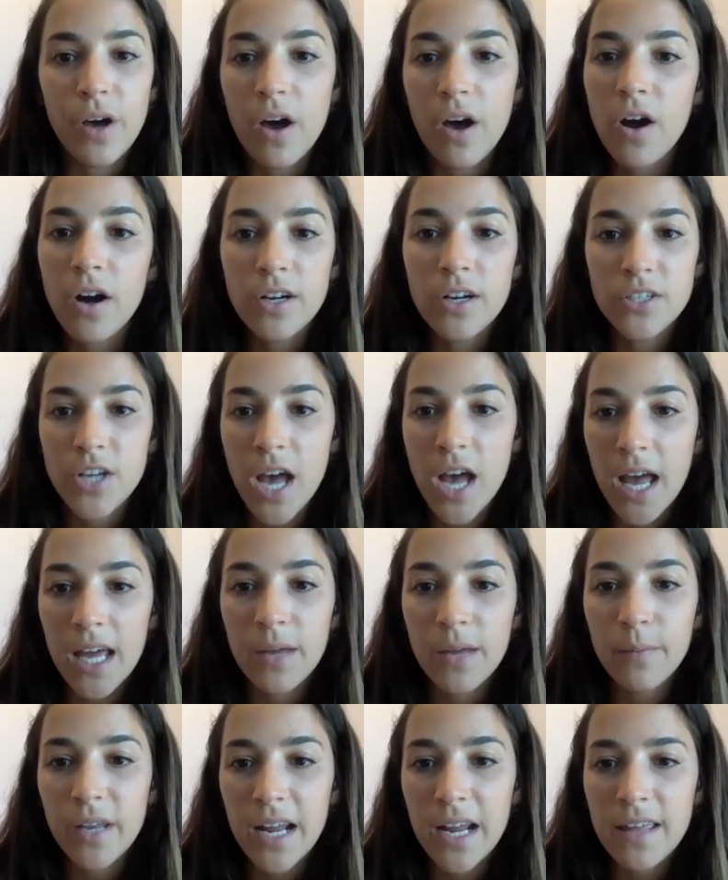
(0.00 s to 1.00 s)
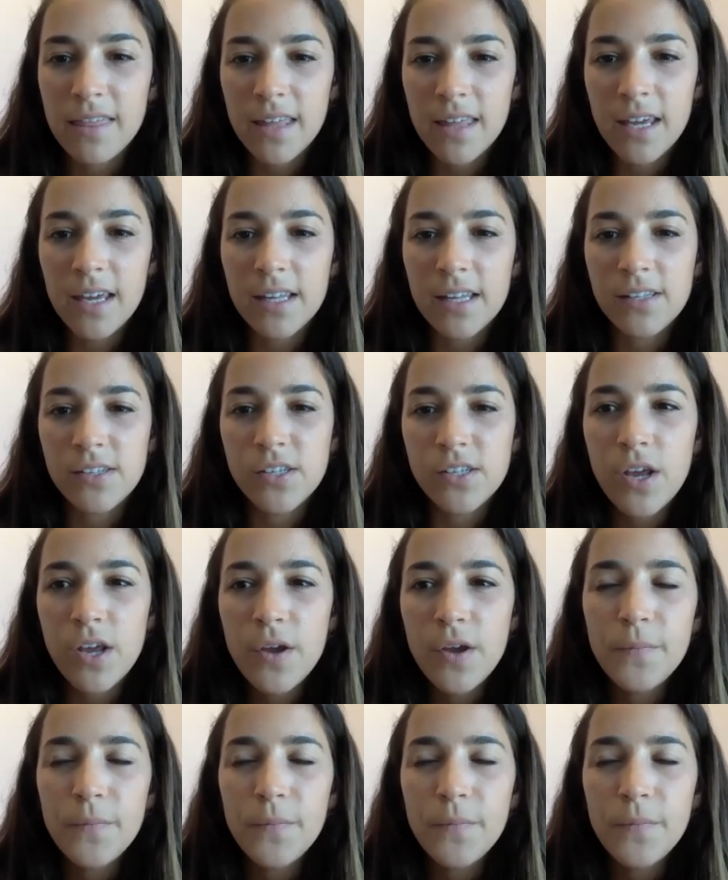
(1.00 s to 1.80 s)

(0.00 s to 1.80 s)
a hard time. And I think it's,